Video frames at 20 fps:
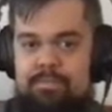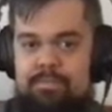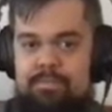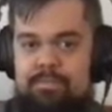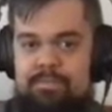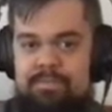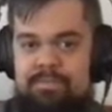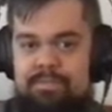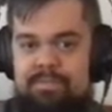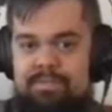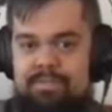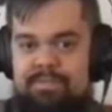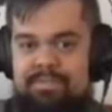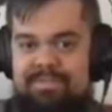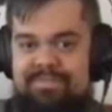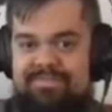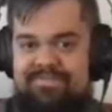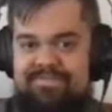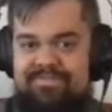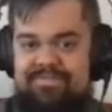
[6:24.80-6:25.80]

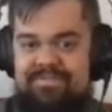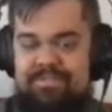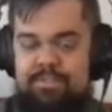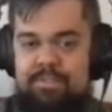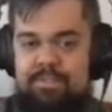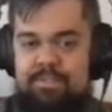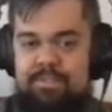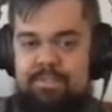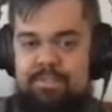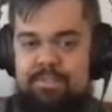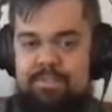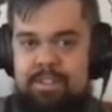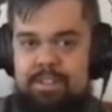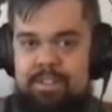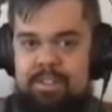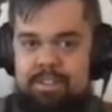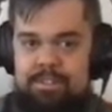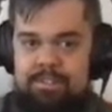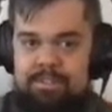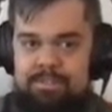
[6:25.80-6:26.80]

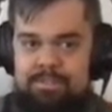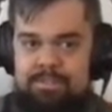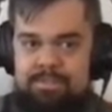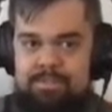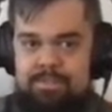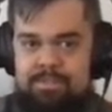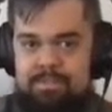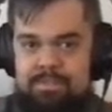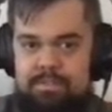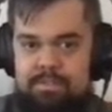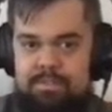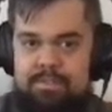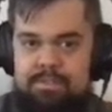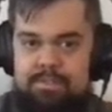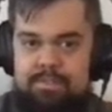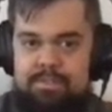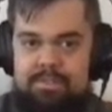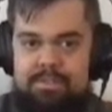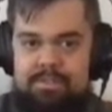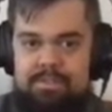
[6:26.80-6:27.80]

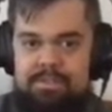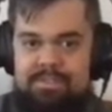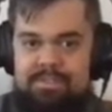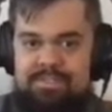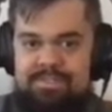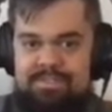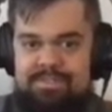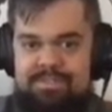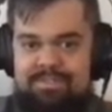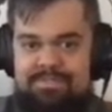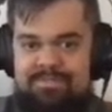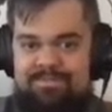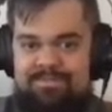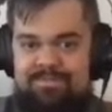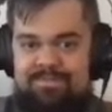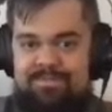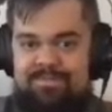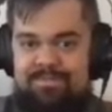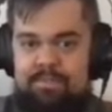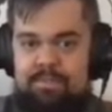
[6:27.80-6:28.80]

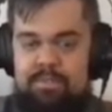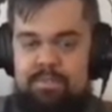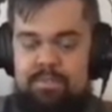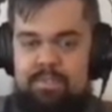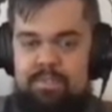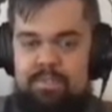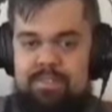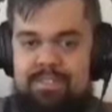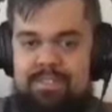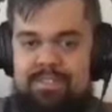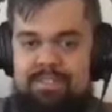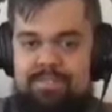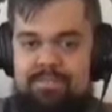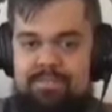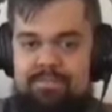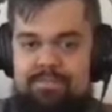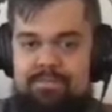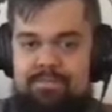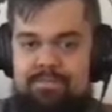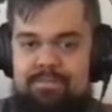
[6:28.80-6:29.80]

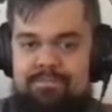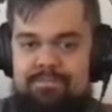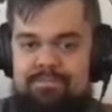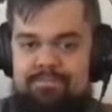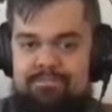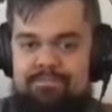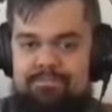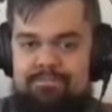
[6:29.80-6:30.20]
No words are spoken by the person on screen.